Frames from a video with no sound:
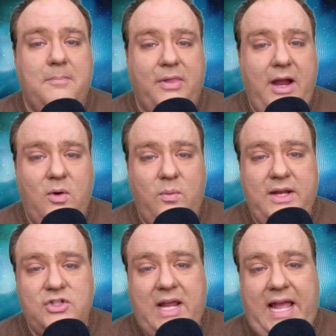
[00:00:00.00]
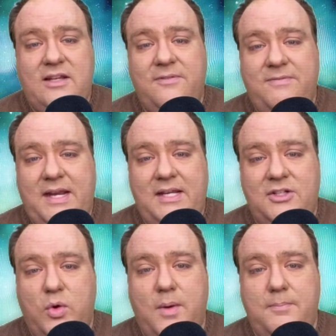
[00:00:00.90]
Blair Witch had to fit
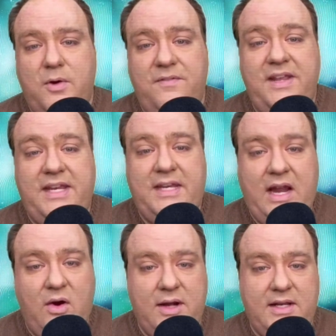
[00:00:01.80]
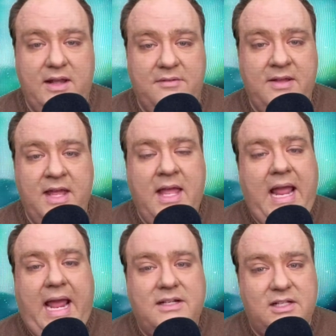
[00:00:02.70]
into a movie narrative
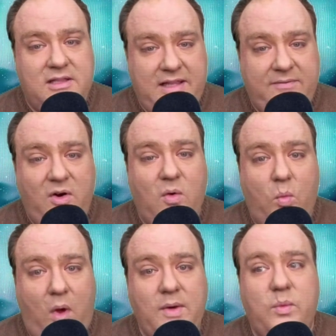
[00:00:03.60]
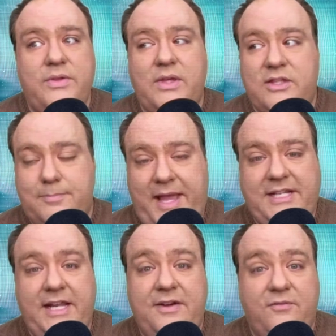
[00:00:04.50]
and deliver what was
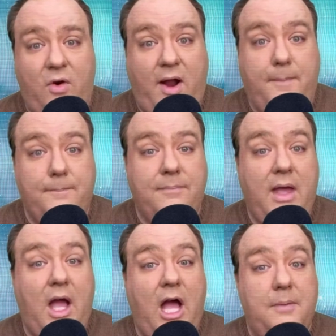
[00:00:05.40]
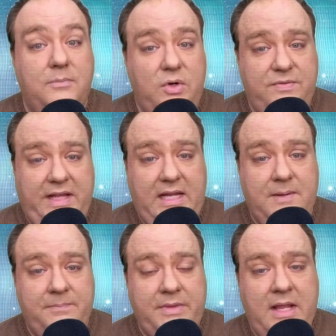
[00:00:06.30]
expected from a movie.
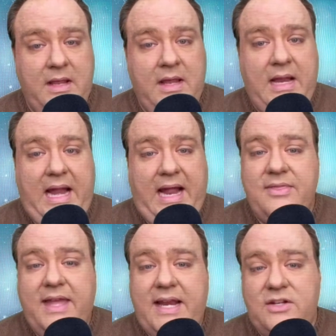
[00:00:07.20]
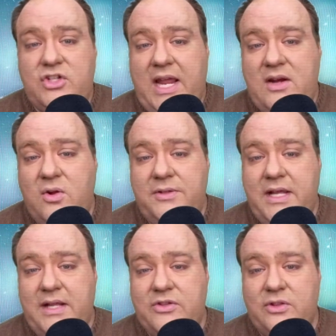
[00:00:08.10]
And then it channeled
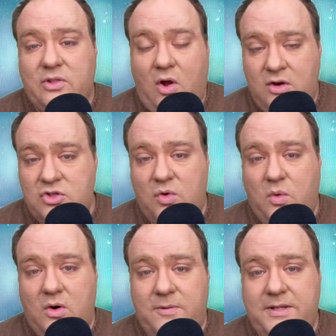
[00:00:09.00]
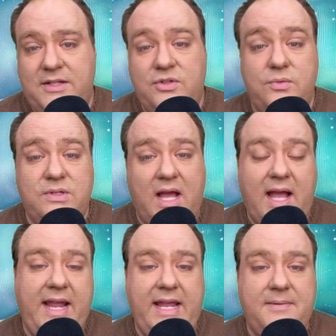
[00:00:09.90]
its larger world into
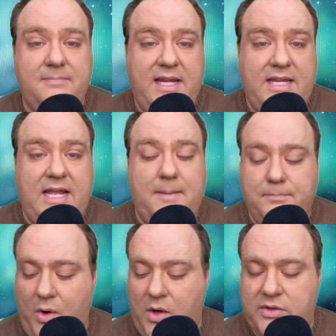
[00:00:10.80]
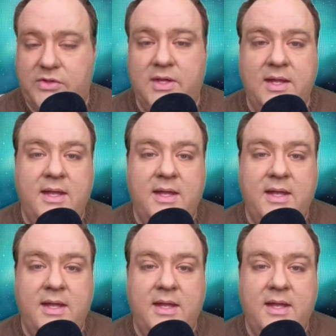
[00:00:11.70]
tie in media, books,